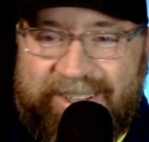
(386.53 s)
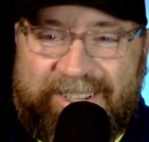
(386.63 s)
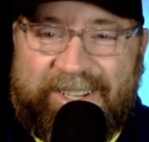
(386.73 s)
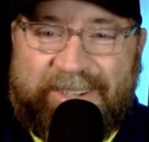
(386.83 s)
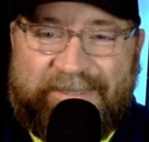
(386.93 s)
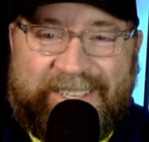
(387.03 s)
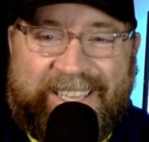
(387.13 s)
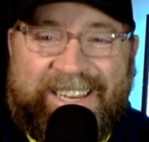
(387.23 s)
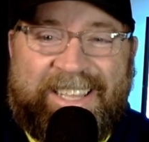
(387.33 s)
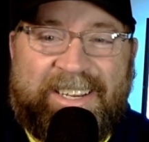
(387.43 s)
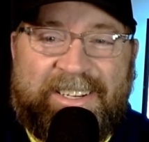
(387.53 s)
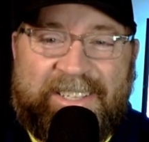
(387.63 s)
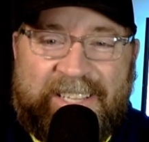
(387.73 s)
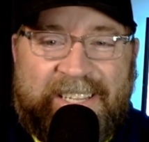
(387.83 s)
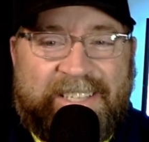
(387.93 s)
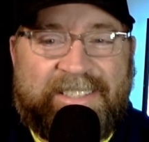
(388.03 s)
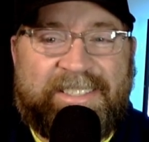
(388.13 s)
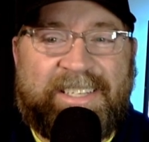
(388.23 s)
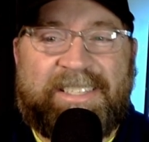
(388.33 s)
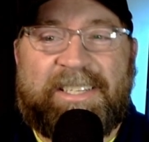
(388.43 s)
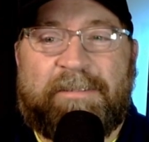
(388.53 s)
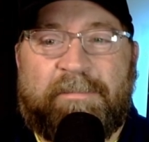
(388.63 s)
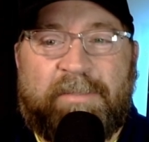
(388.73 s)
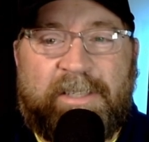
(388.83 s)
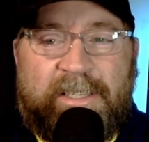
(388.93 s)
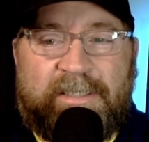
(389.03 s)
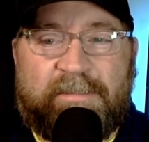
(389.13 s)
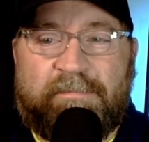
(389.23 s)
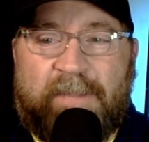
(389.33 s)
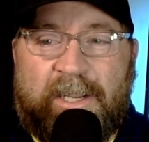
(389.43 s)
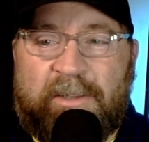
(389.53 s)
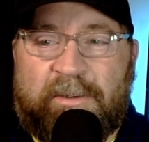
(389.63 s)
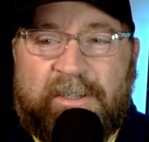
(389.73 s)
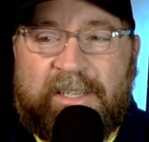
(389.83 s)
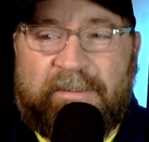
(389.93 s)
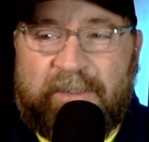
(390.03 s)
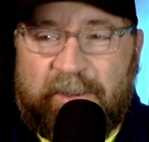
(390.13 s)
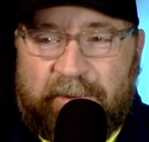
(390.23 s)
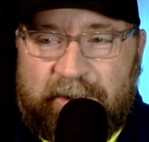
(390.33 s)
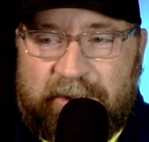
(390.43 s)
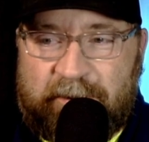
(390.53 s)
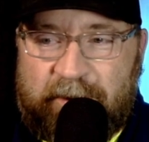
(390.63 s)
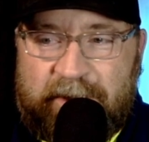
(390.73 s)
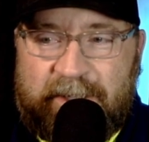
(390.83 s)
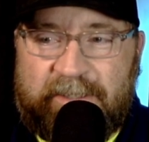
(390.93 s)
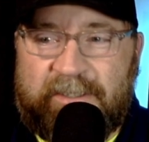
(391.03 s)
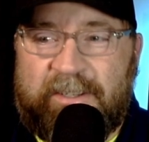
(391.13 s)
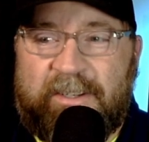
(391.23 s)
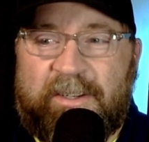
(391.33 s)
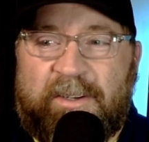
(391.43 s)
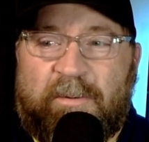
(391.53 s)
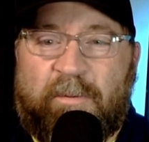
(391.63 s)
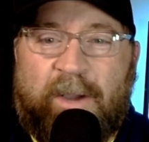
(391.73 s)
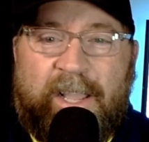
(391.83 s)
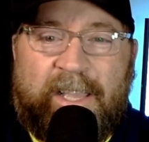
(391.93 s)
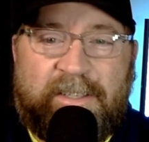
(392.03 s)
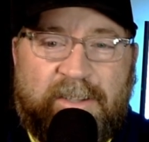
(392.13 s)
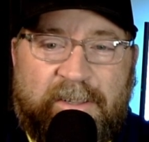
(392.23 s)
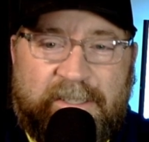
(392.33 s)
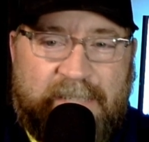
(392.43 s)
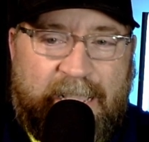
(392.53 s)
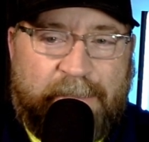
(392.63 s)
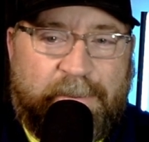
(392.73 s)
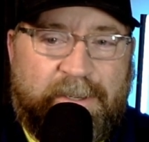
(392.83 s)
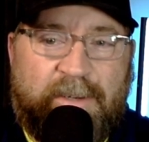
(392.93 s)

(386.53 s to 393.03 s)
Uh, but Gideon, Gideon said to him, Please, my Lord, if the Lord is with us, why has all this happened?